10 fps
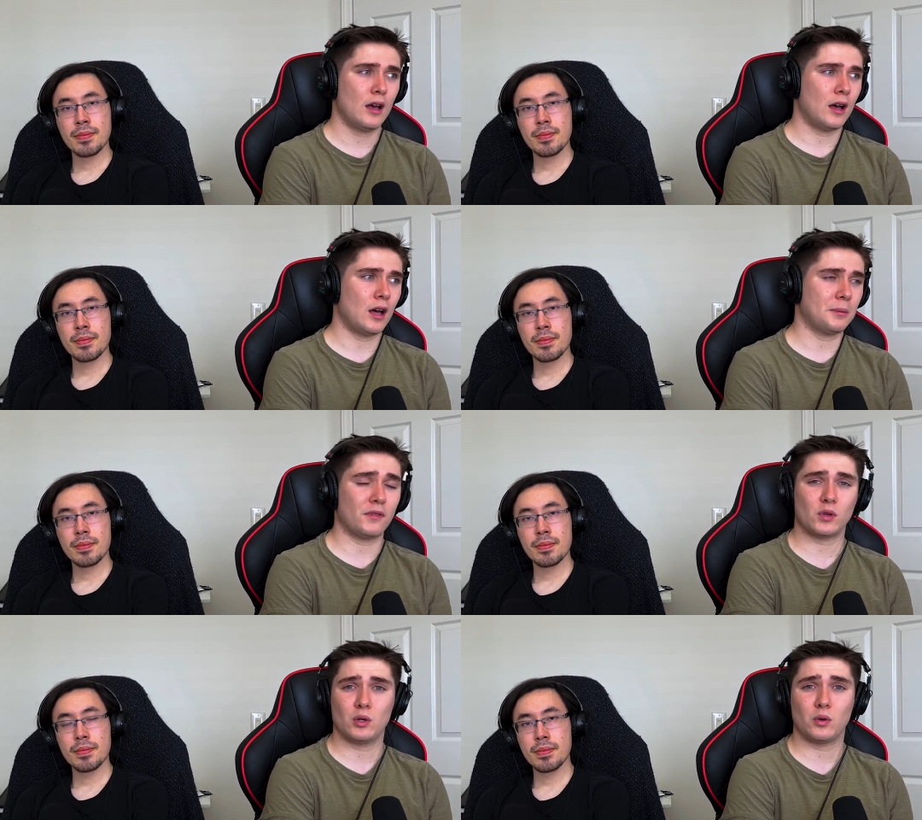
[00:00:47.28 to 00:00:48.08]
Speaker 1: Um, if
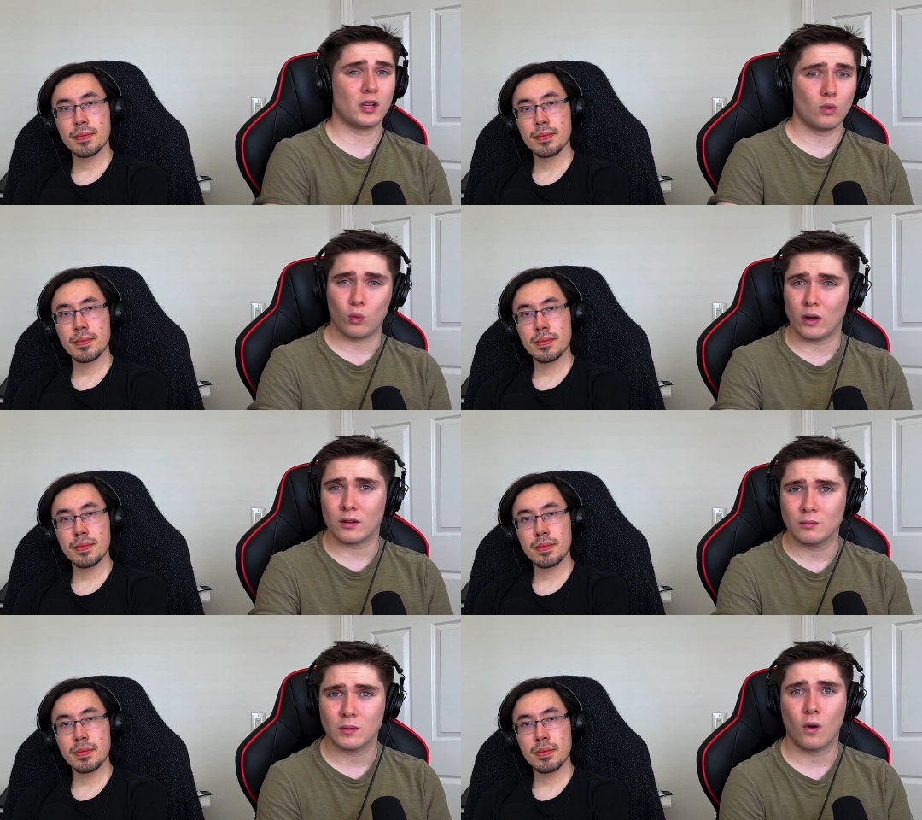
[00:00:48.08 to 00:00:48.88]
you're new here,
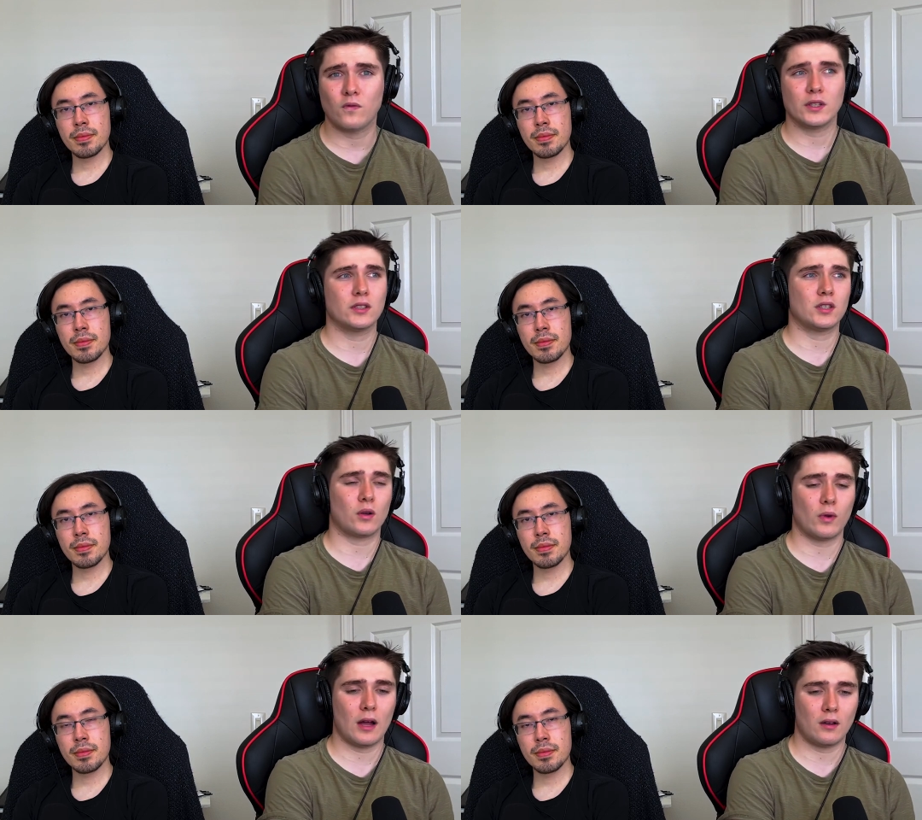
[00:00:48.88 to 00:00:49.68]
welcome. Hopefully you stick
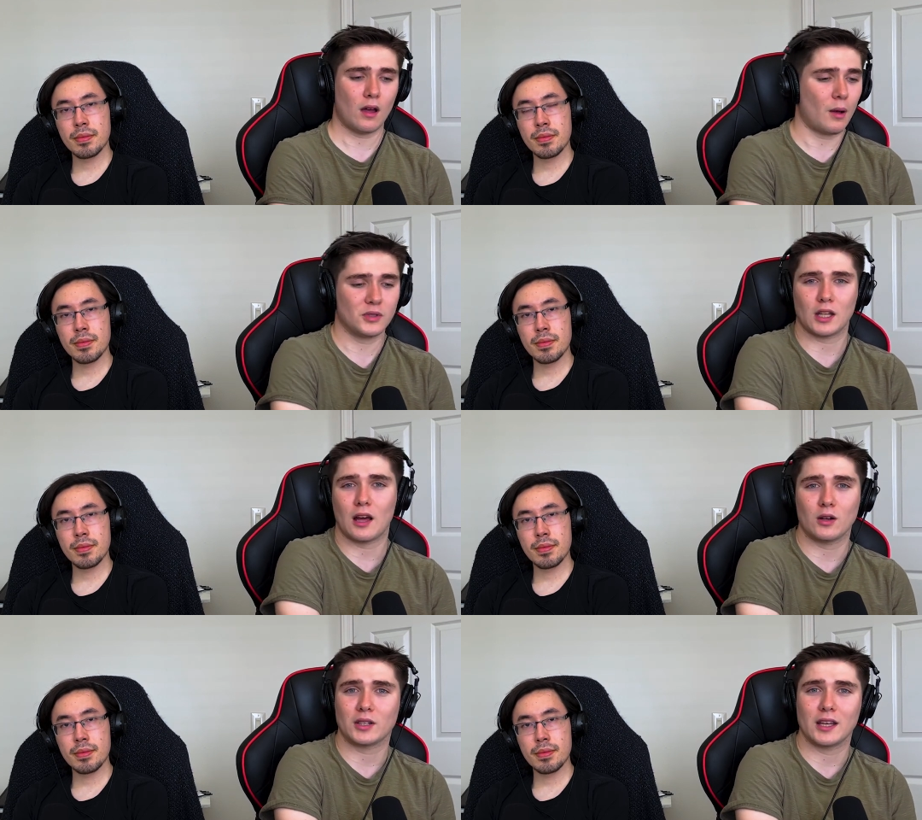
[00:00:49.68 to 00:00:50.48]
around. Uh, almost at one
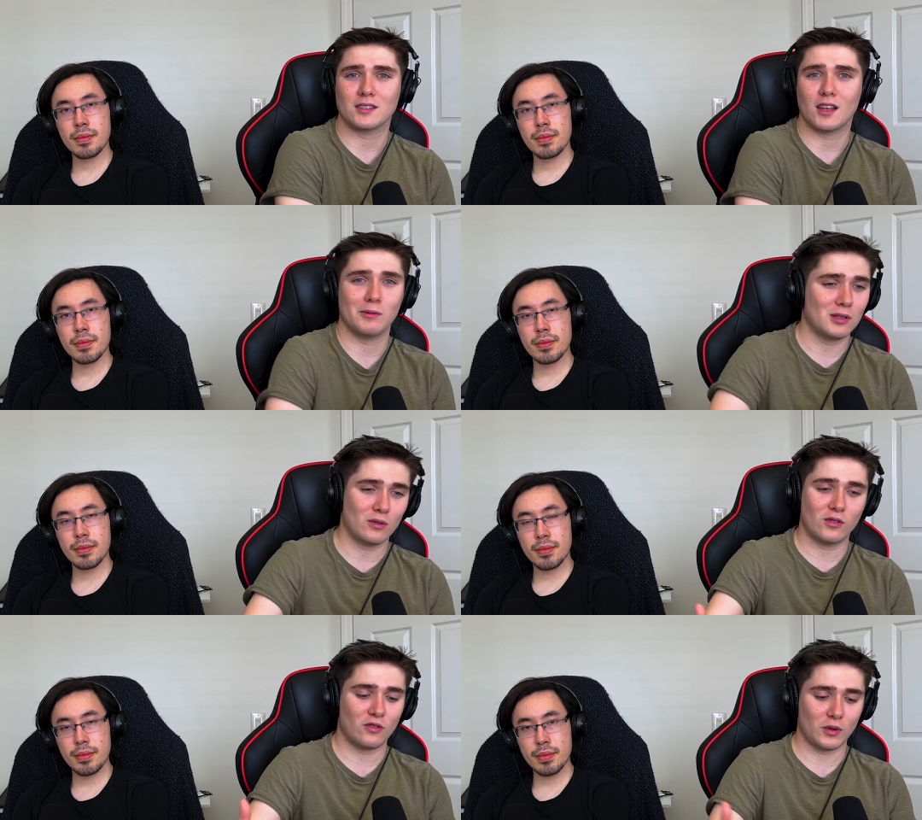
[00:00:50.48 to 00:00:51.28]
hundred K subs, so
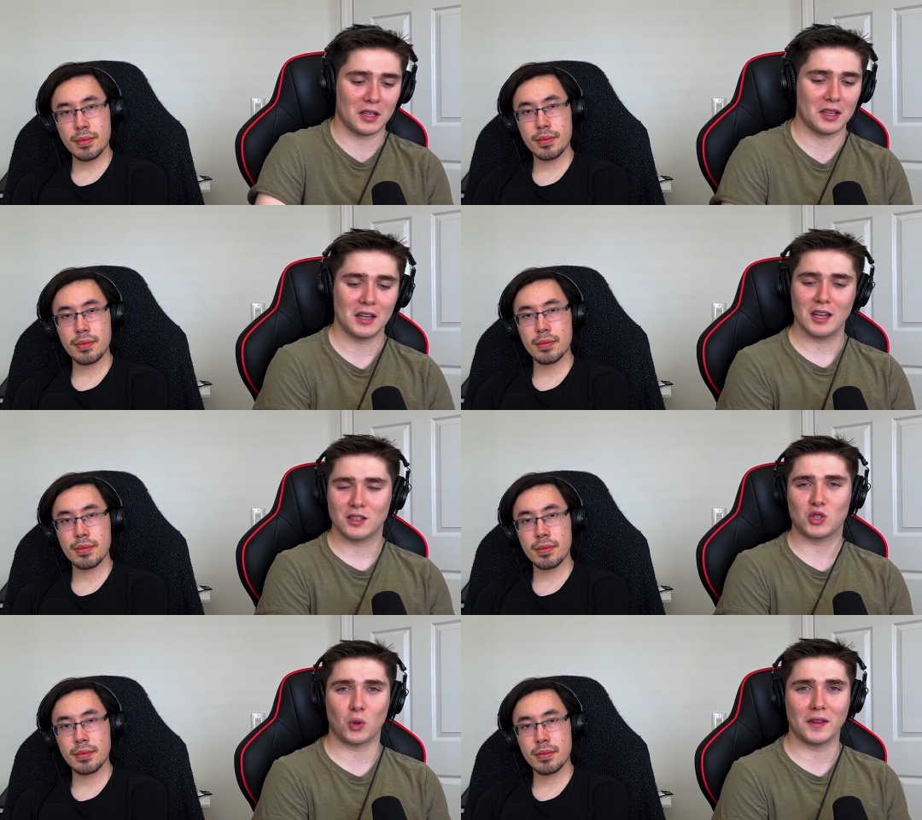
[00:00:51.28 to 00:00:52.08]
feel free to, to
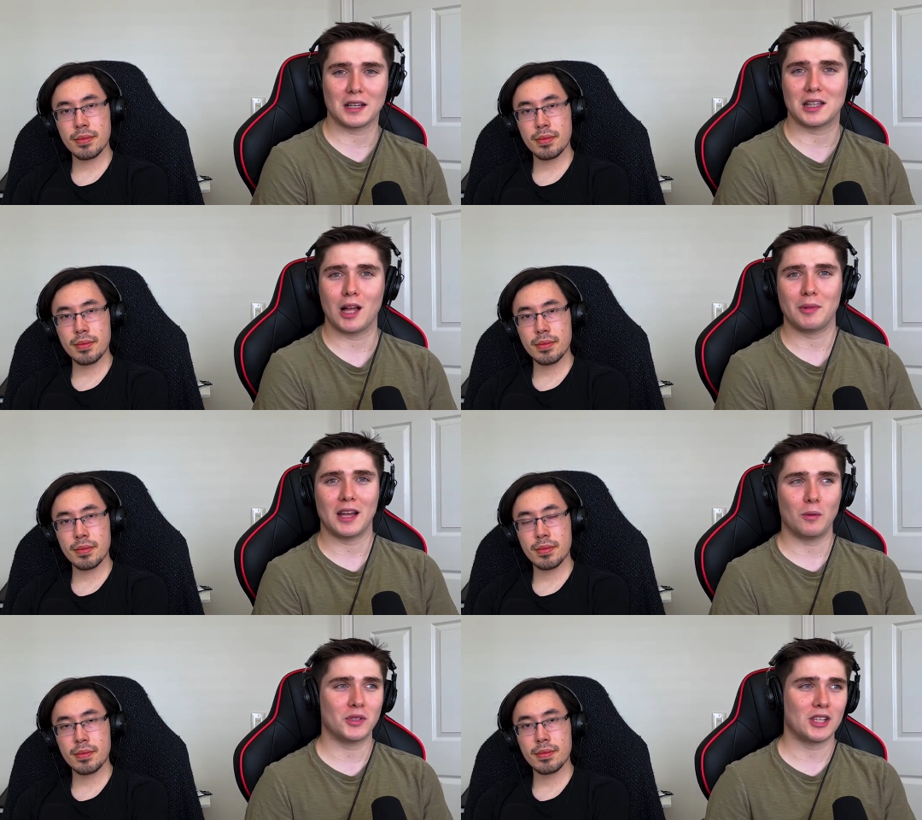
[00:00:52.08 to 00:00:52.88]
join the club and
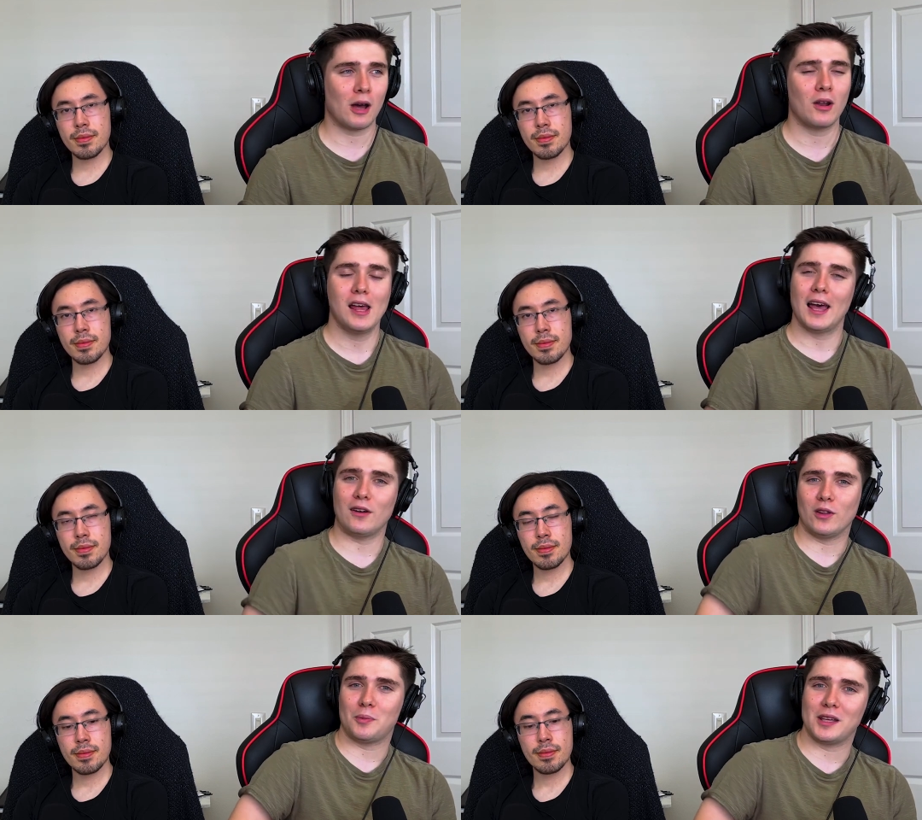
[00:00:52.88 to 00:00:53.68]
help us out. And
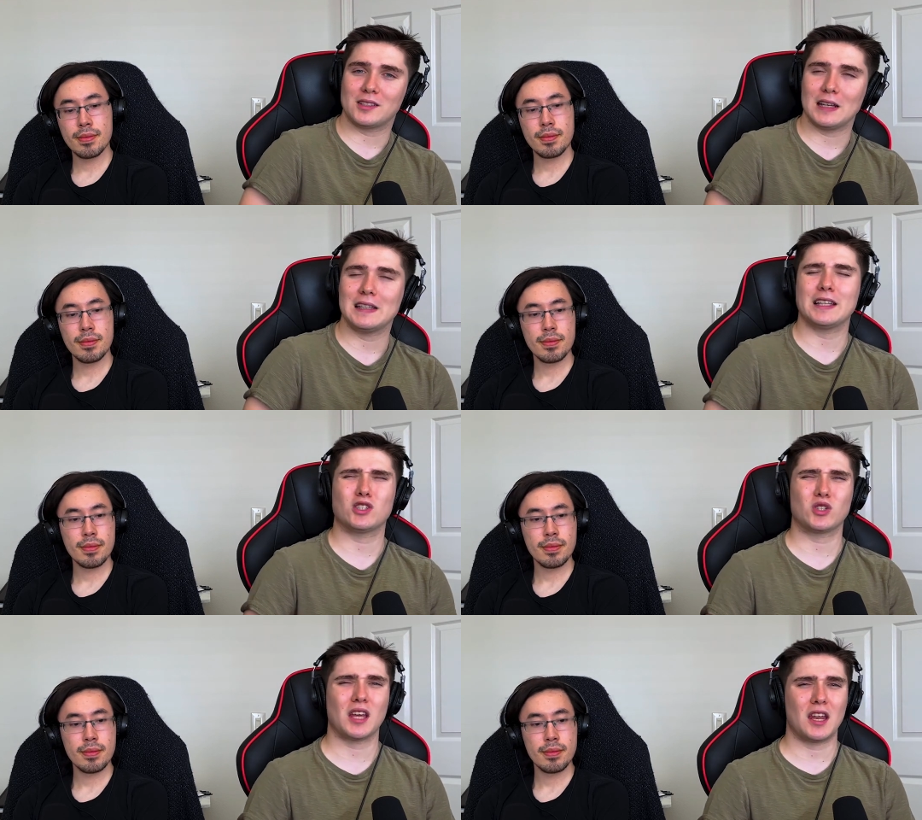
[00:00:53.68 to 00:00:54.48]
all that being said, let's
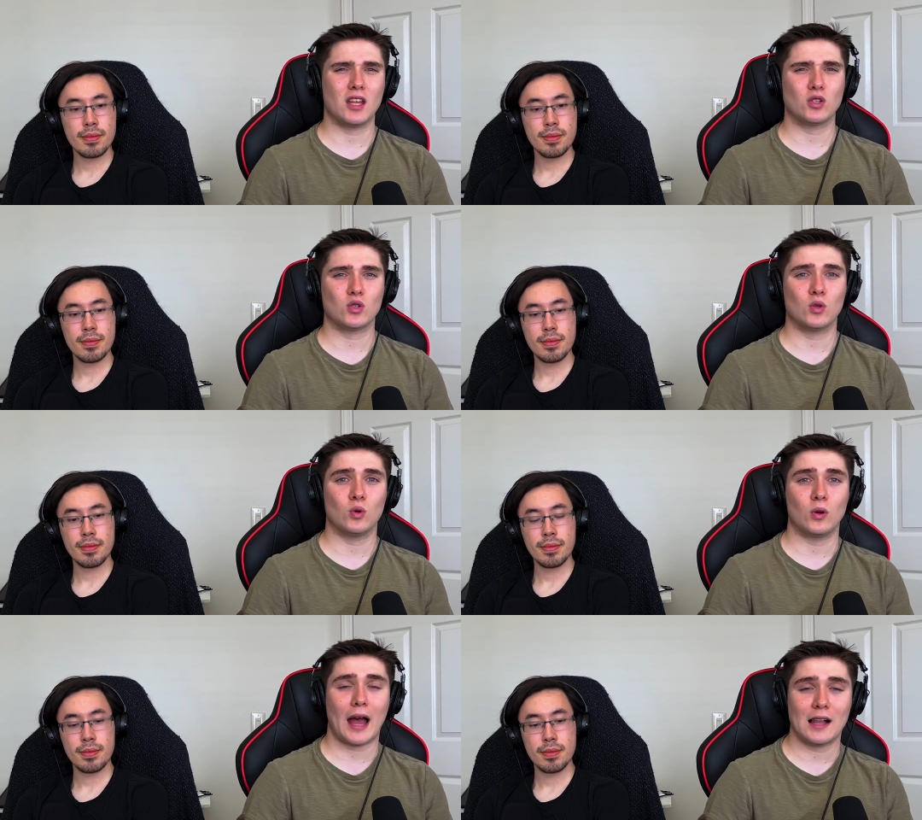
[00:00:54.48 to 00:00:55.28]
just get
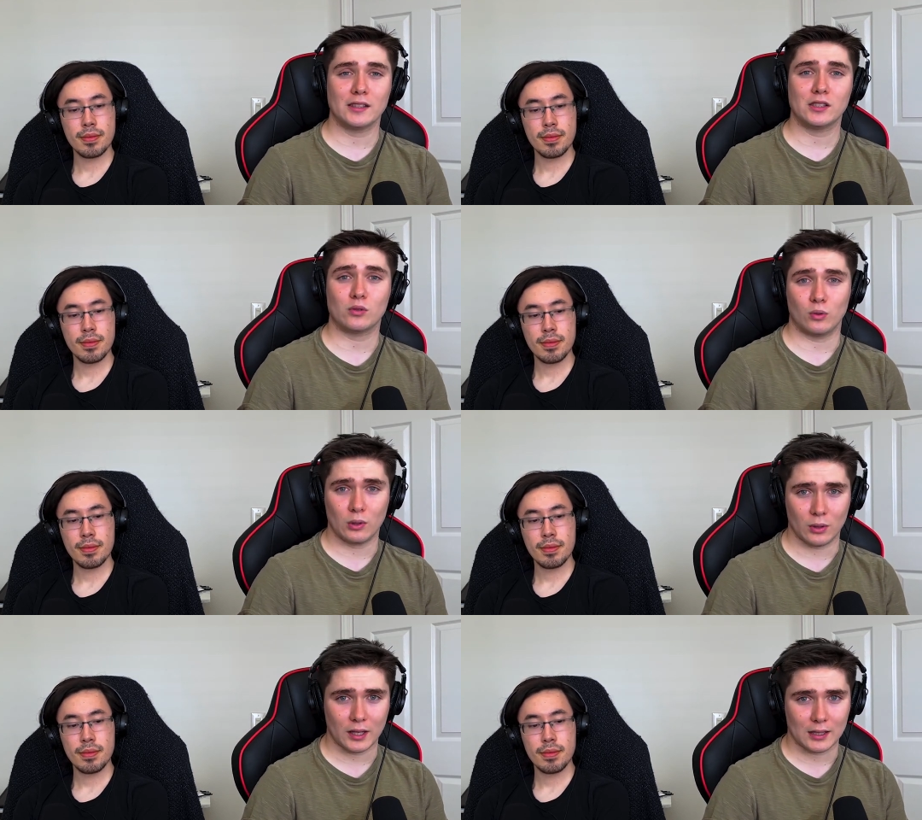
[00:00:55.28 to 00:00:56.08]
into Alice Through the
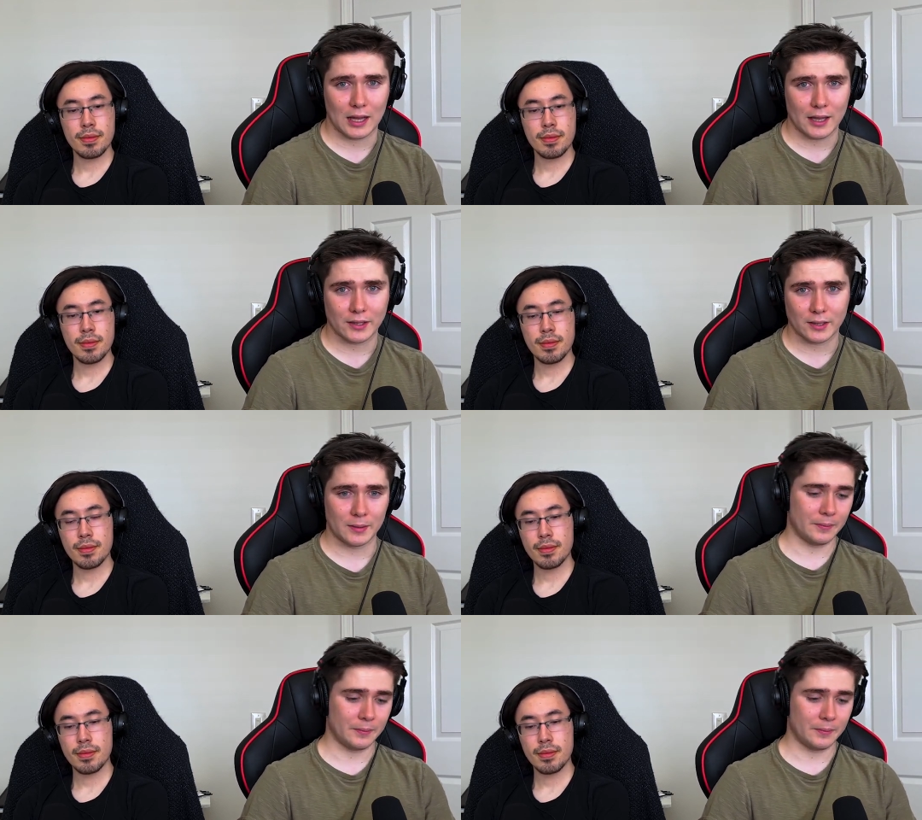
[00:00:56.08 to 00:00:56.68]
Looking Glass.